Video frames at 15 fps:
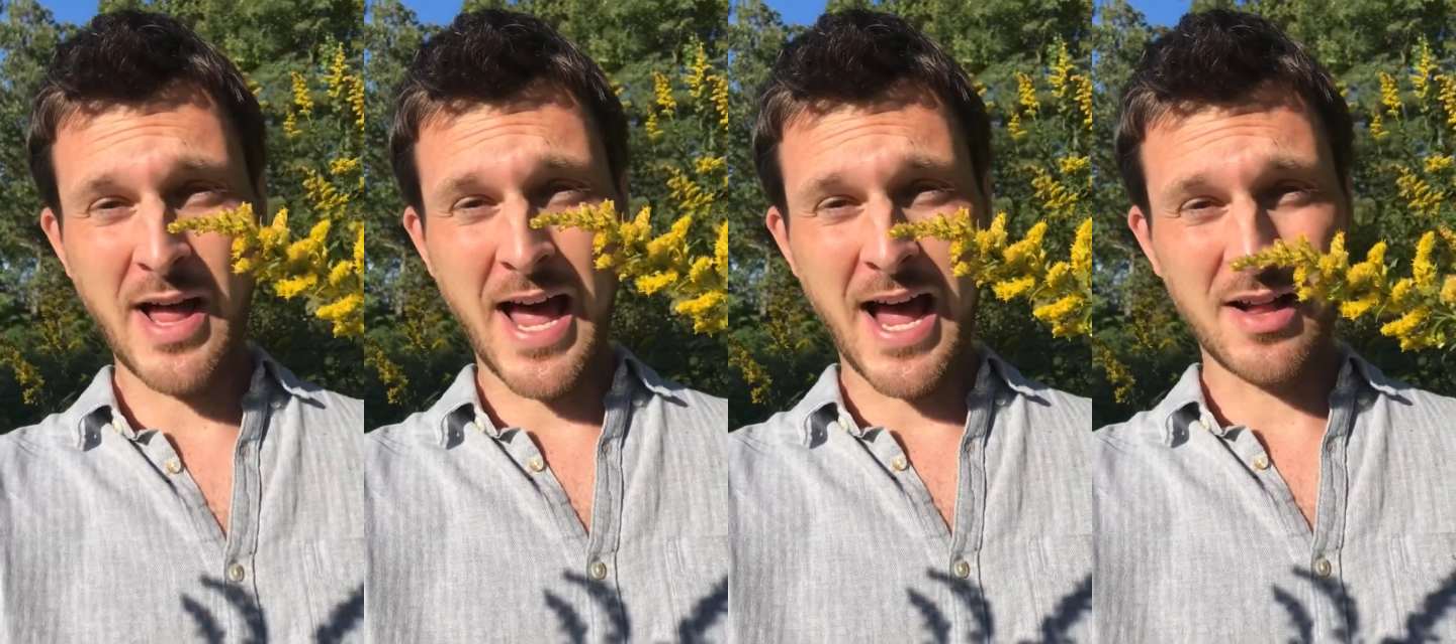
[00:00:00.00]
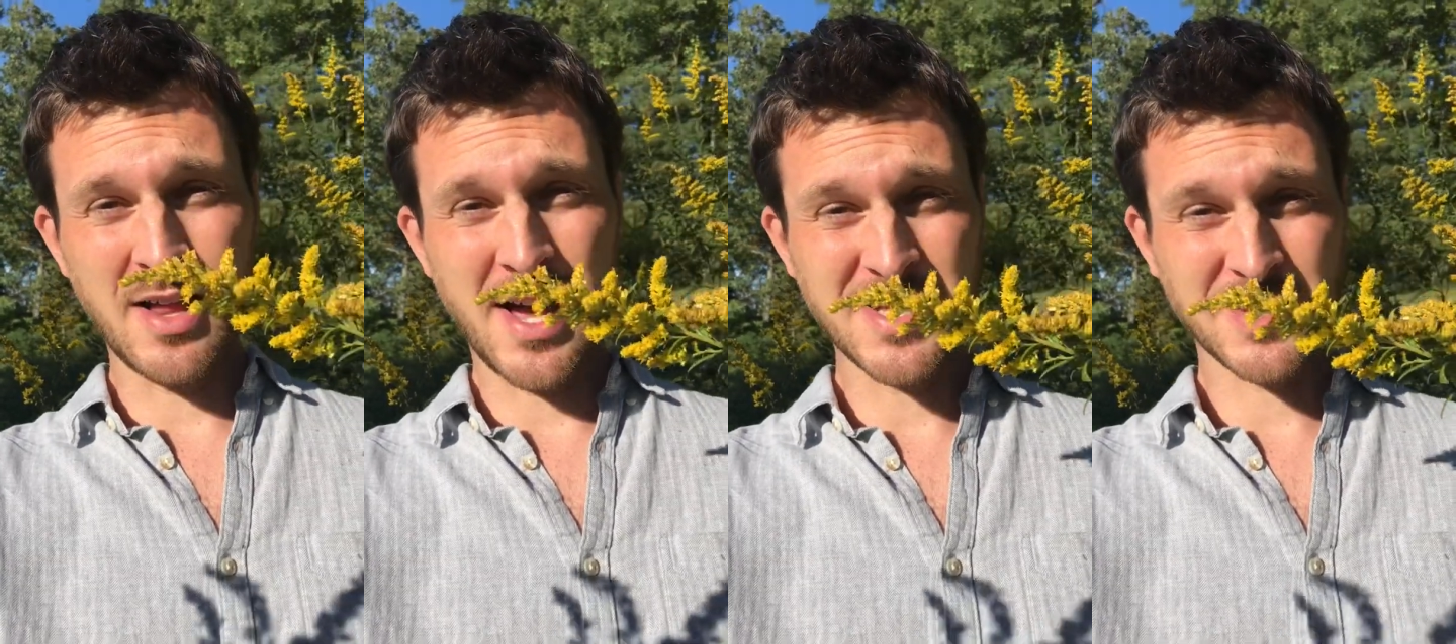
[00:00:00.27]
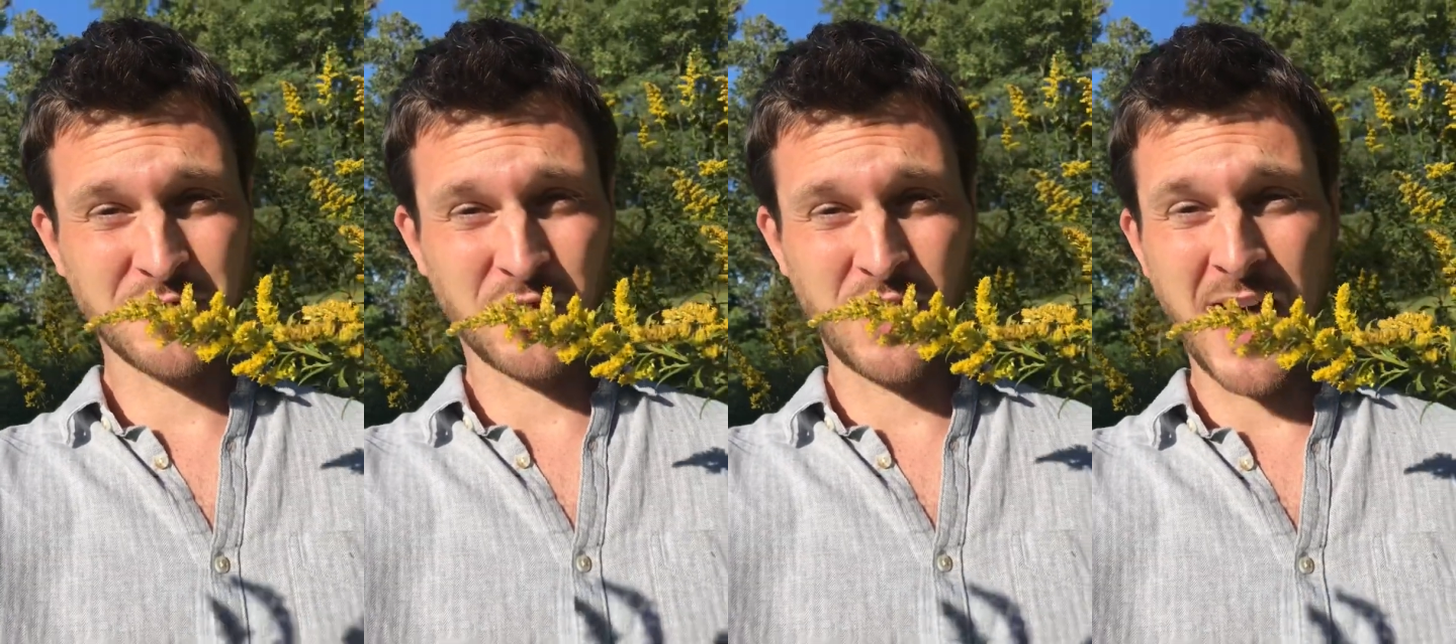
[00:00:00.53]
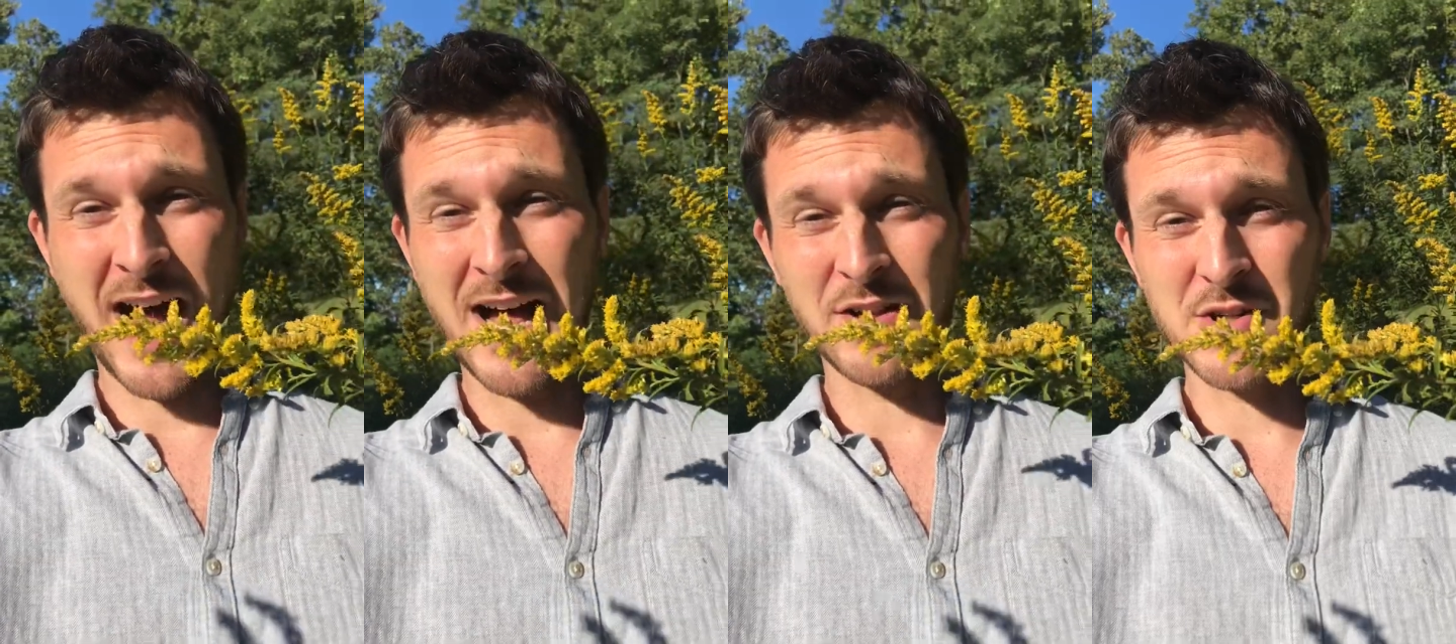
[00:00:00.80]
allies for
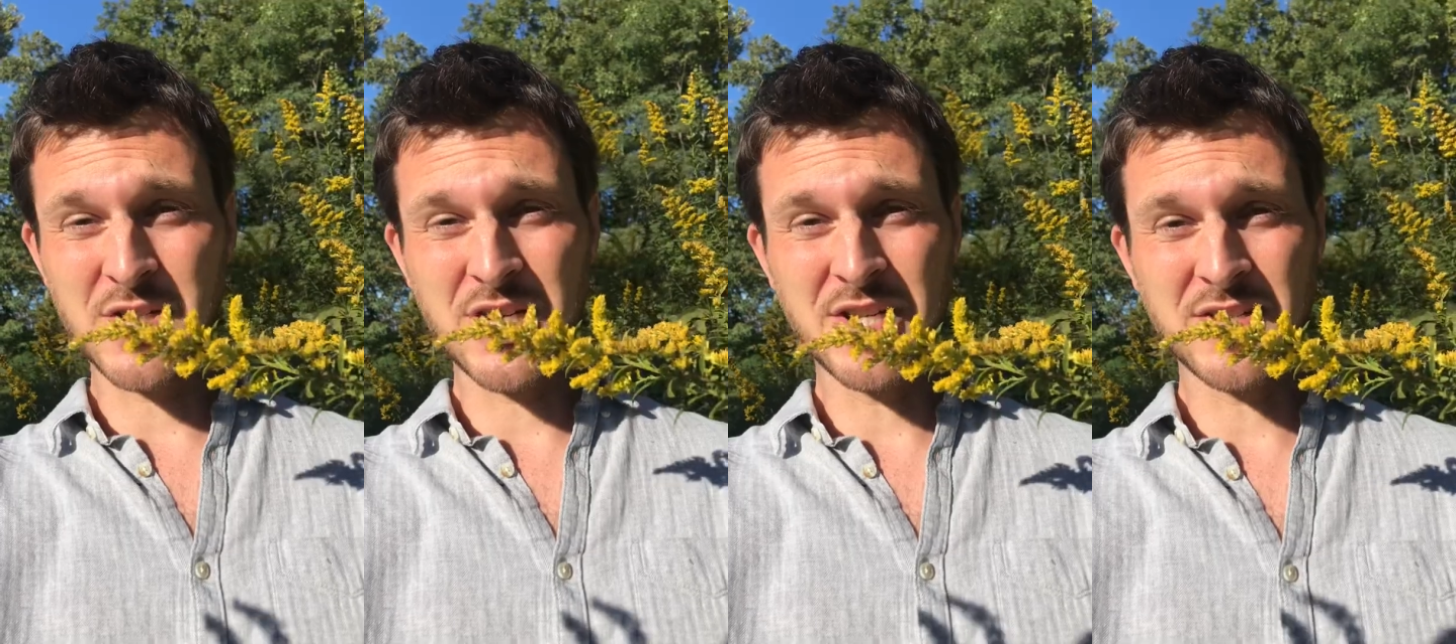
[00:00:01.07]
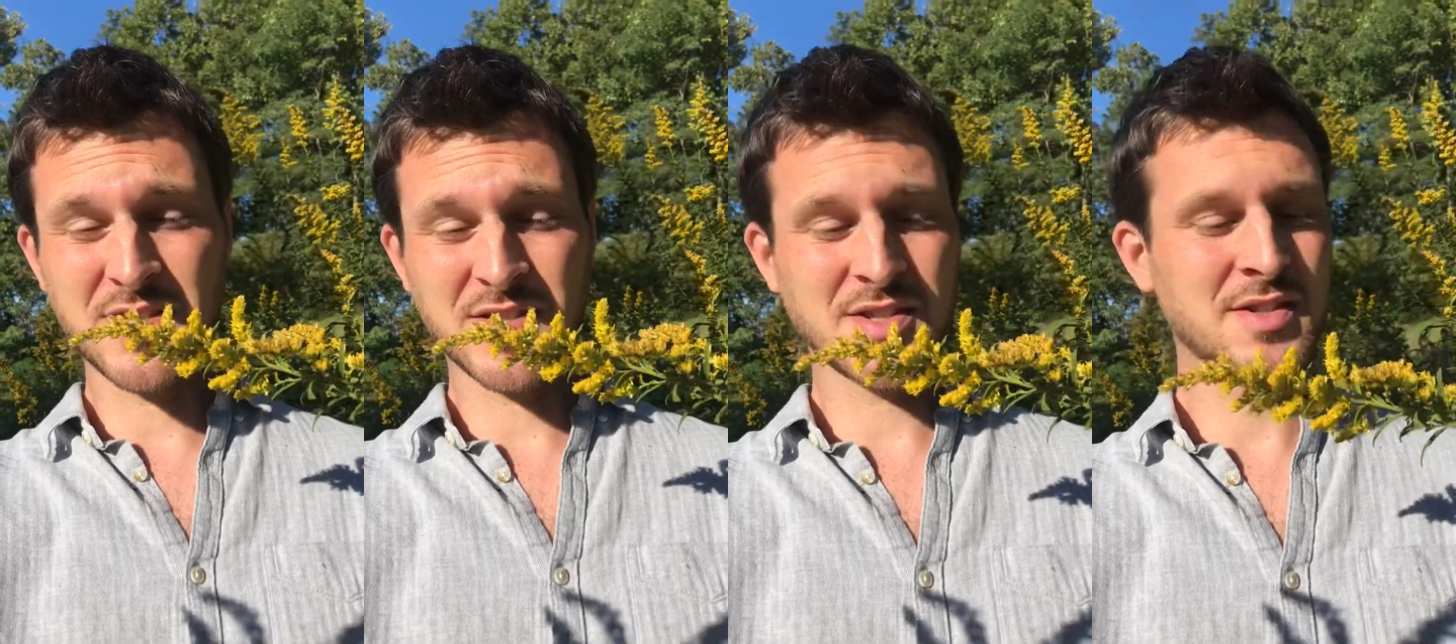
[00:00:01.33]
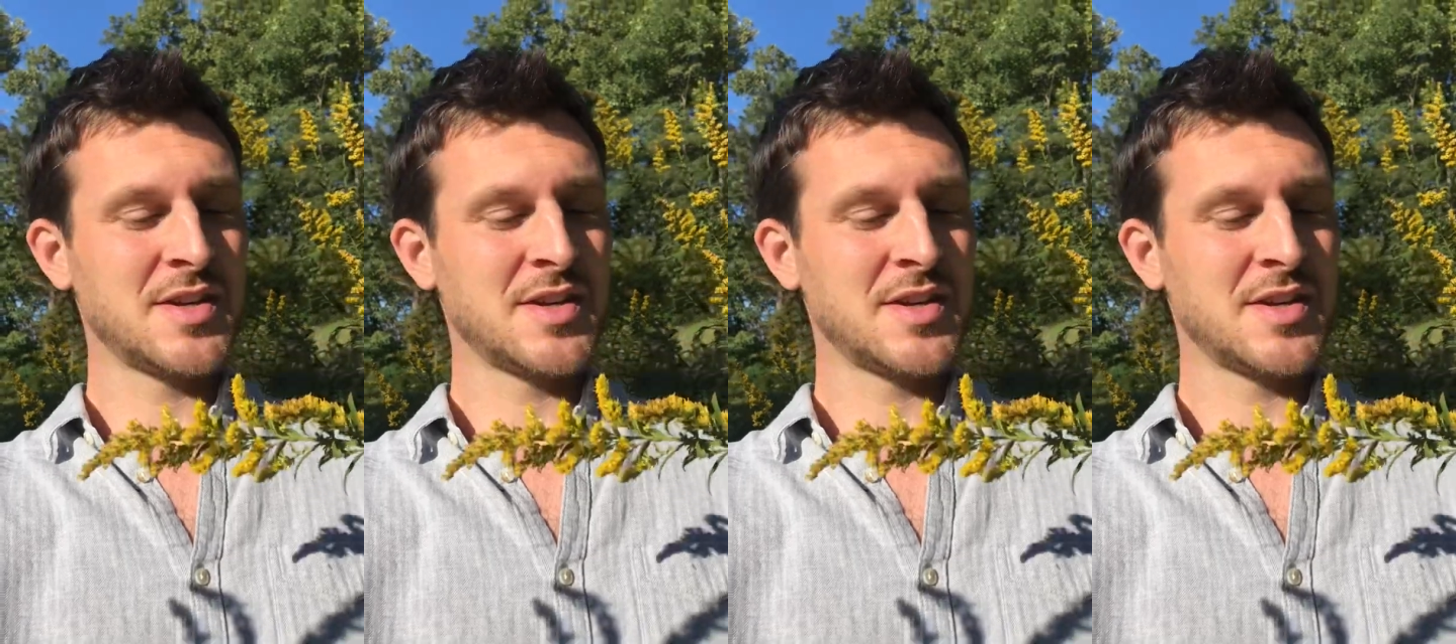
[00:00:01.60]
allergies,